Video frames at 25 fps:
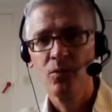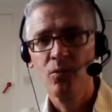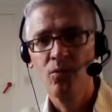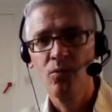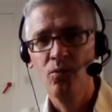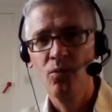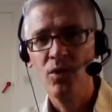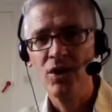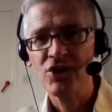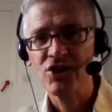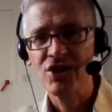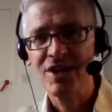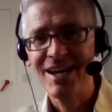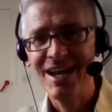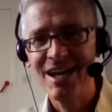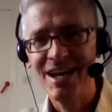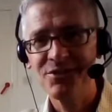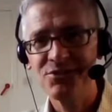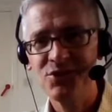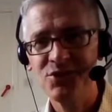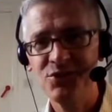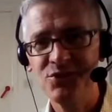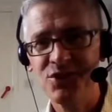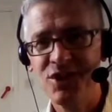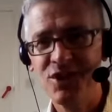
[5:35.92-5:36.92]
which
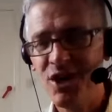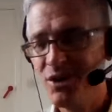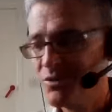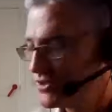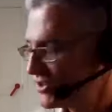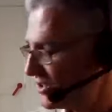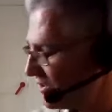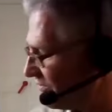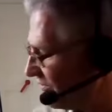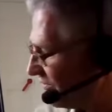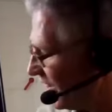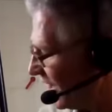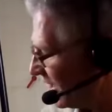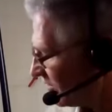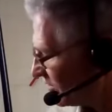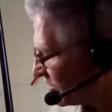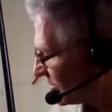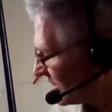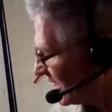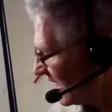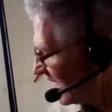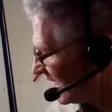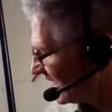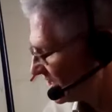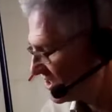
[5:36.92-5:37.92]
allows you to go into the final
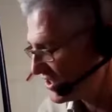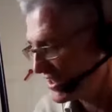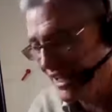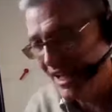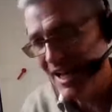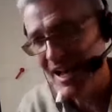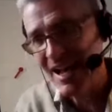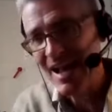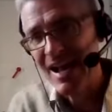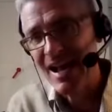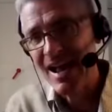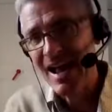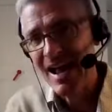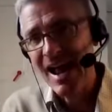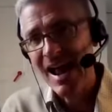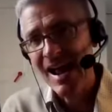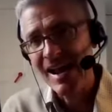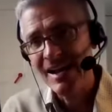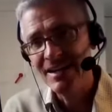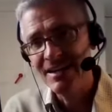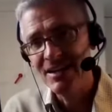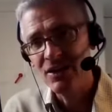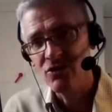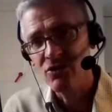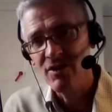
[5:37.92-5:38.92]
stage the
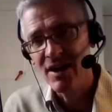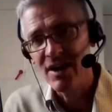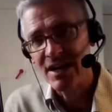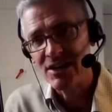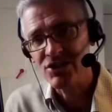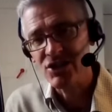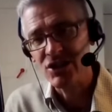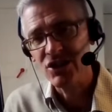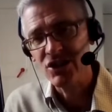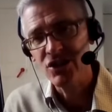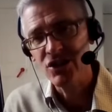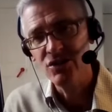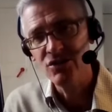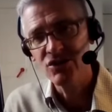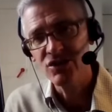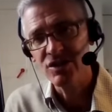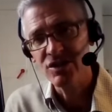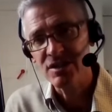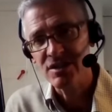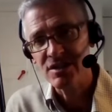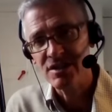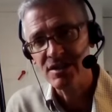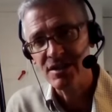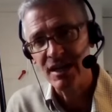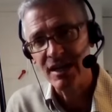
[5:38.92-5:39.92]
ending or
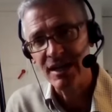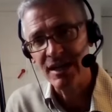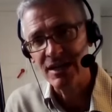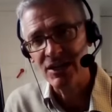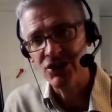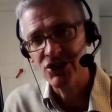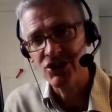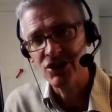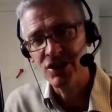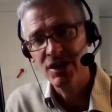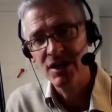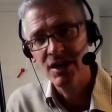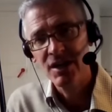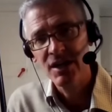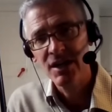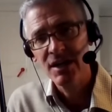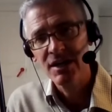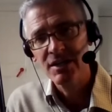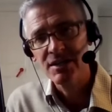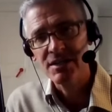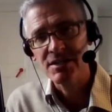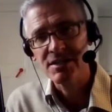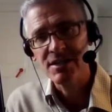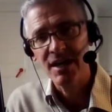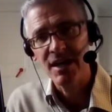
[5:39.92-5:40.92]
execution stage
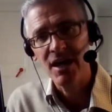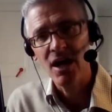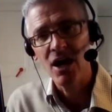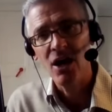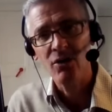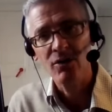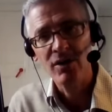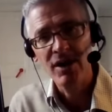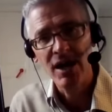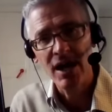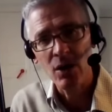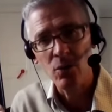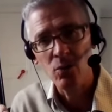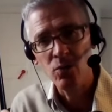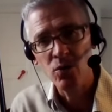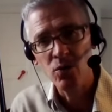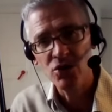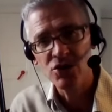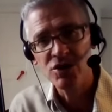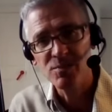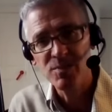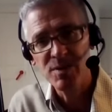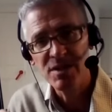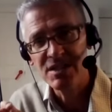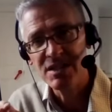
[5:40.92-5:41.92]
to say okay what
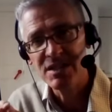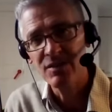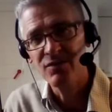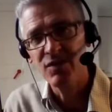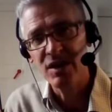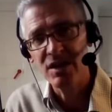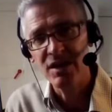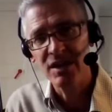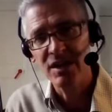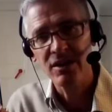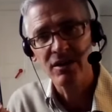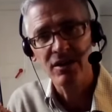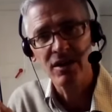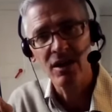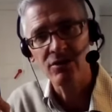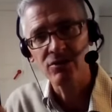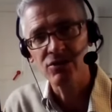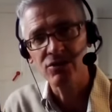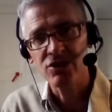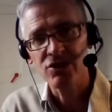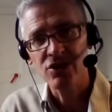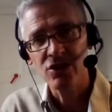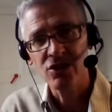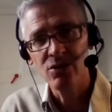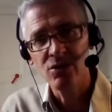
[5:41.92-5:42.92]
specifically are you going to
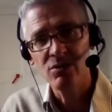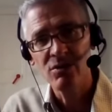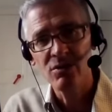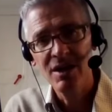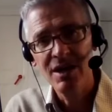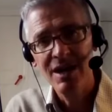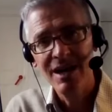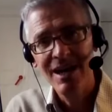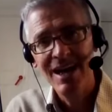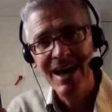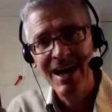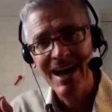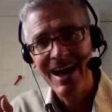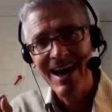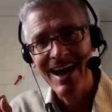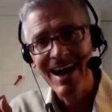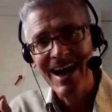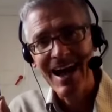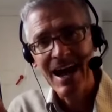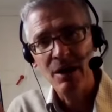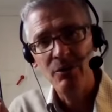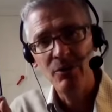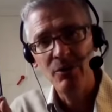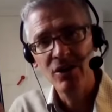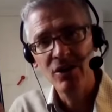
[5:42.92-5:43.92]
do
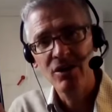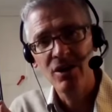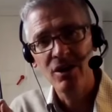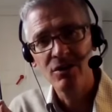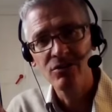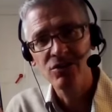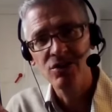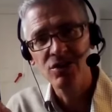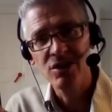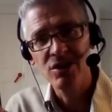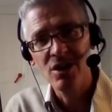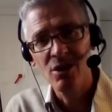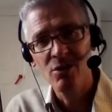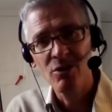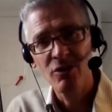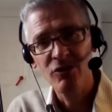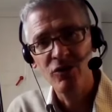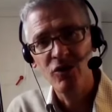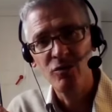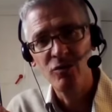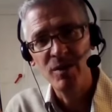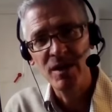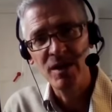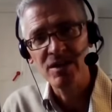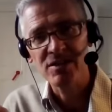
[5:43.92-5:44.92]
how are you going to know if
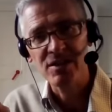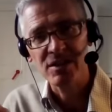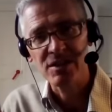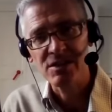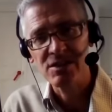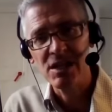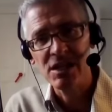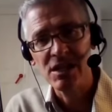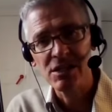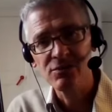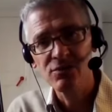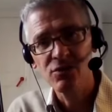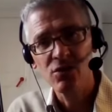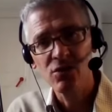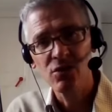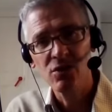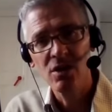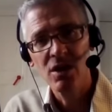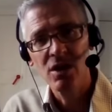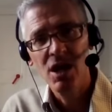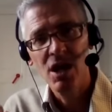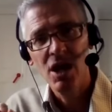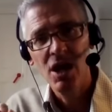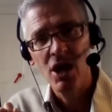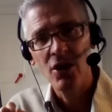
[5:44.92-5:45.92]
you've been successful
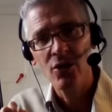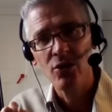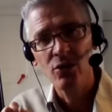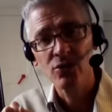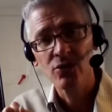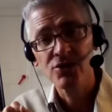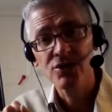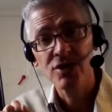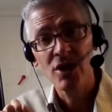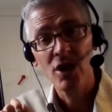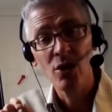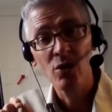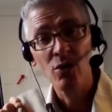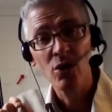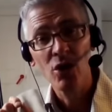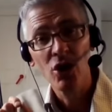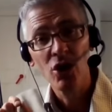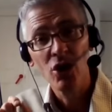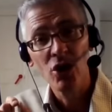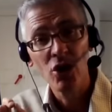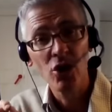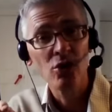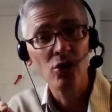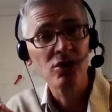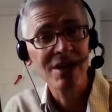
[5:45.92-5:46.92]
and also
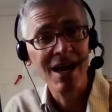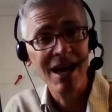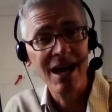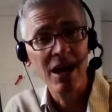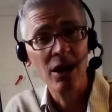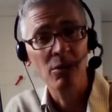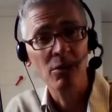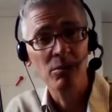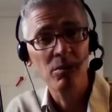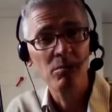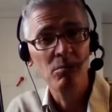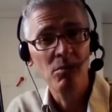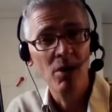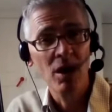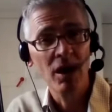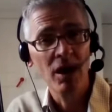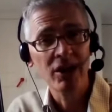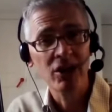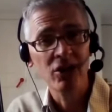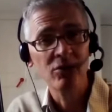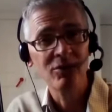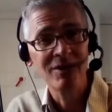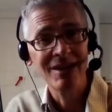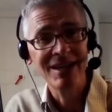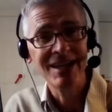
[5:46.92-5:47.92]
whose help might
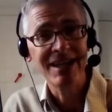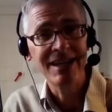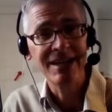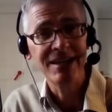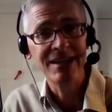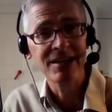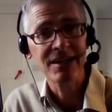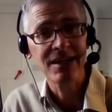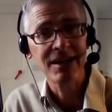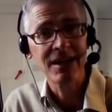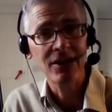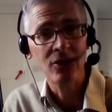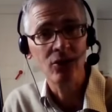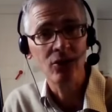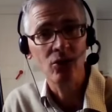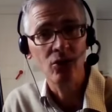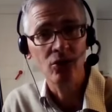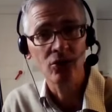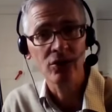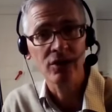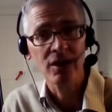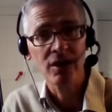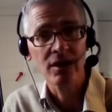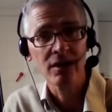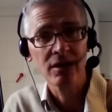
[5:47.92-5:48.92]
you need in
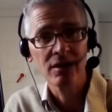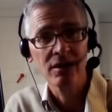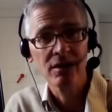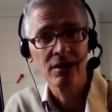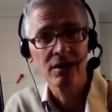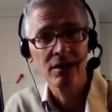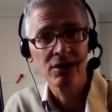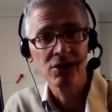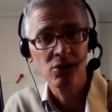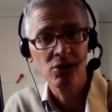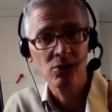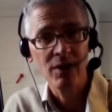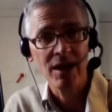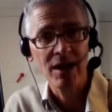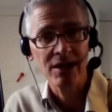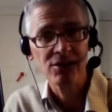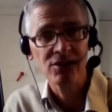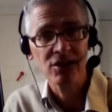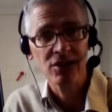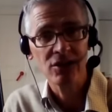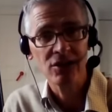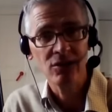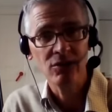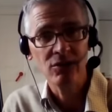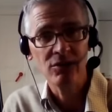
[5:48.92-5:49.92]
order to
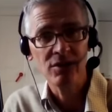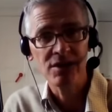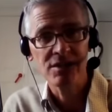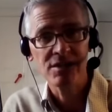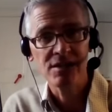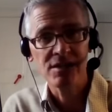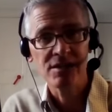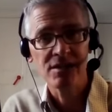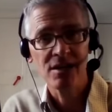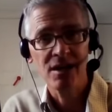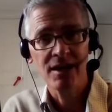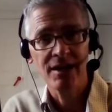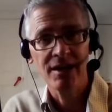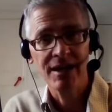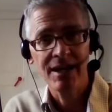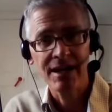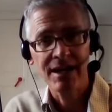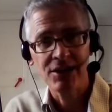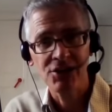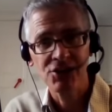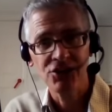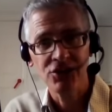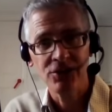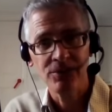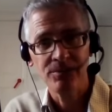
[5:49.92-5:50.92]
execute this desired
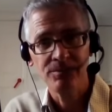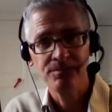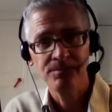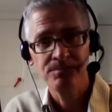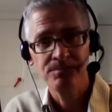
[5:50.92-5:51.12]
action